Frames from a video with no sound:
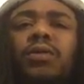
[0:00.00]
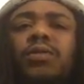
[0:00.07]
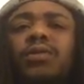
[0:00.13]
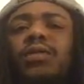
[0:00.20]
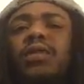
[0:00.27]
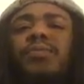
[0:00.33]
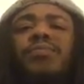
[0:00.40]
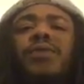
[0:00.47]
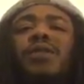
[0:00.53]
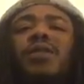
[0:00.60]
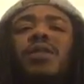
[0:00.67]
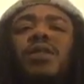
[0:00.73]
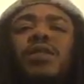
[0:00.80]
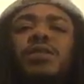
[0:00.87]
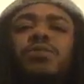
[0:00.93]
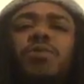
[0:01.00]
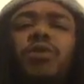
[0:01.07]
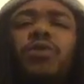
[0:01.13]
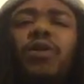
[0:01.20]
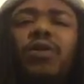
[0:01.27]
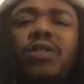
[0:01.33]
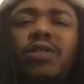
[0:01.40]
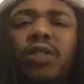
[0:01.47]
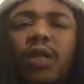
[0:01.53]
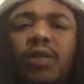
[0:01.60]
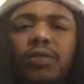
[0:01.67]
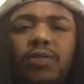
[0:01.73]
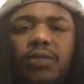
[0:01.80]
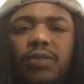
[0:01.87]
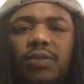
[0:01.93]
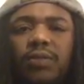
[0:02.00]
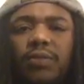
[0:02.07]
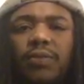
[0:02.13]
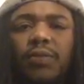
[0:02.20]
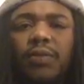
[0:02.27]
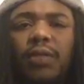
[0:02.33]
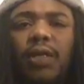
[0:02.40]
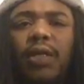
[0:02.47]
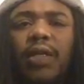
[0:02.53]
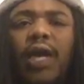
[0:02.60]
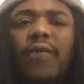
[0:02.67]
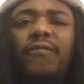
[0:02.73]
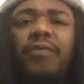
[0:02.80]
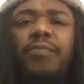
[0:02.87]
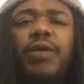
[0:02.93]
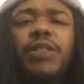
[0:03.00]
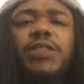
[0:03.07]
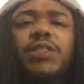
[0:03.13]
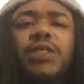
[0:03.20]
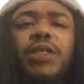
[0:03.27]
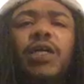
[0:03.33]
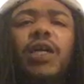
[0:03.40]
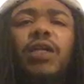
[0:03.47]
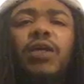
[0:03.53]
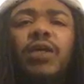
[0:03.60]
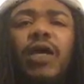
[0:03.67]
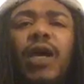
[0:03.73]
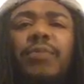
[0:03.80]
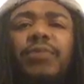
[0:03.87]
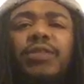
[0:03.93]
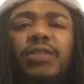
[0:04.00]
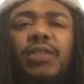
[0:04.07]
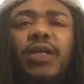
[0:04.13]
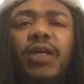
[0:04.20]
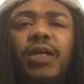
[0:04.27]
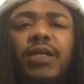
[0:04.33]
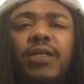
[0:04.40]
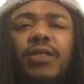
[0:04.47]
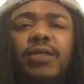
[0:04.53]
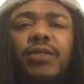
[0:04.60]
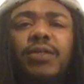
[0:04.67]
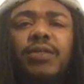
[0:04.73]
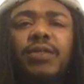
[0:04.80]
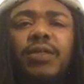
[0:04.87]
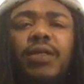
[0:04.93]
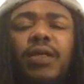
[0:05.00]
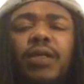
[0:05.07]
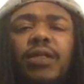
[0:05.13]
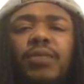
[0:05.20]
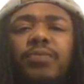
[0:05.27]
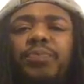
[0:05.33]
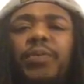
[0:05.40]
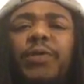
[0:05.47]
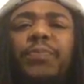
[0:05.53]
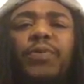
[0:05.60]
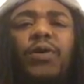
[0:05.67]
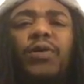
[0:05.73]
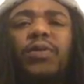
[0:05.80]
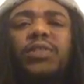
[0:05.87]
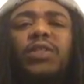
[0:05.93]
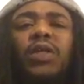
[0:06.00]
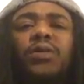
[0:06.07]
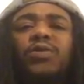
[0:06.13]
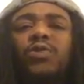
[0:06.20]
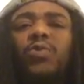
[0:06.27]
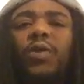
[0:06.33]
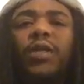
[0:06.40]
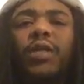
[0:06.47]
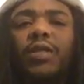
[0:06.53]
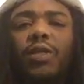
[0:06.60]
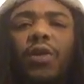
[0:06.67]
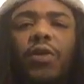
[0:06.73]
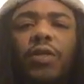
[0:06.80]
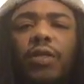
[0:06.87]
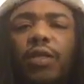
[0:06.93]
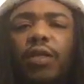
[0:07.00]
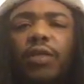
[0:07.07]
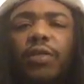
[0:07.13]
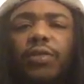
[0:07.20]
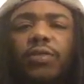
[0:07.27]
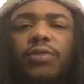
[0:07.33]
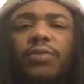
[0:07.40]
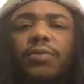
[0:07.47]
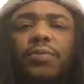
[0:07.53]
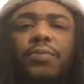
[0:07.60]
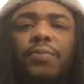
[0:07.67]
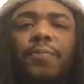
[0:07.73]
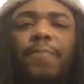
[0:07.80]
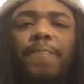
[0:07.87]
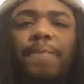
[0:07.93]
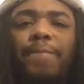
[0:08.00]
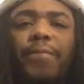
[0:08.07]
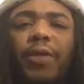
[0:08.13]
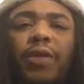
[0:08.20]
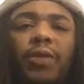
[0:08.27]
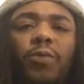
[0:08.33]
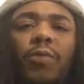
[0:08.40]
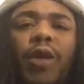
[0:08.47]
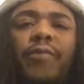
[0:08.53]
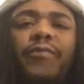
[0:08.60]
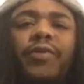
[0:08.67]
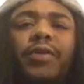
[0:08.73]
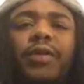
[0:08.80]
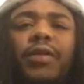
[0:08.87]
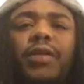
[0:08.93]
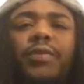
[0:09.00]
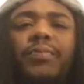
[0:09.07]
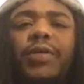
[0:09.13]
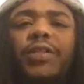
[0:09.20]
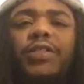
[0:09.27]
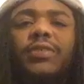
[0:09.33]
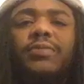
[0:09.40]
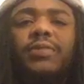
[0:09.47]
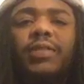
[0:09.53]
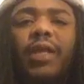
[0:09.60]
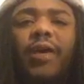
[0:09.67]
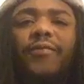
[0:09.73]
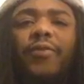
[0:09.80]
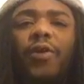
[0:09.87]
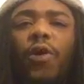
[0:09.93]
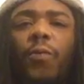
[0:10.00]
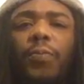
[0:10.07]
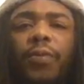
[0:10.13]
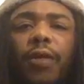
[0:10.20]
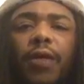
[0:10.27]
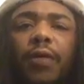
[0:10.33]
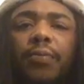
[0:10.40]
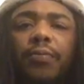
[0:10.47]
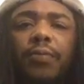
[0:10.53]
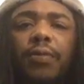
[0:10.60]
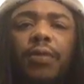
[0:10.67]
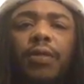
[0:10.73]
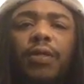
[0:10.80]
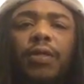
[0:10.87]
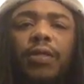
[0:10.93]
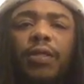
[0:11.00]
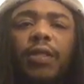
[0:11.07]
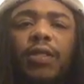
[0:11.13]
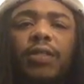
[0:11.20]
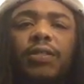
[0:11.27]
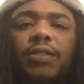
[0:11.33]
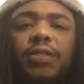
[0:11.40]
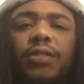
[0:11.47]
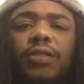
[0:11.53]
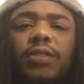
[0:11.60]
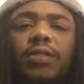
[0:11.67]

See, because when you go to church, they never mention the color of the Hamashiach. And people go to church 20 and 30 years, and the reverend and the bishops never open up this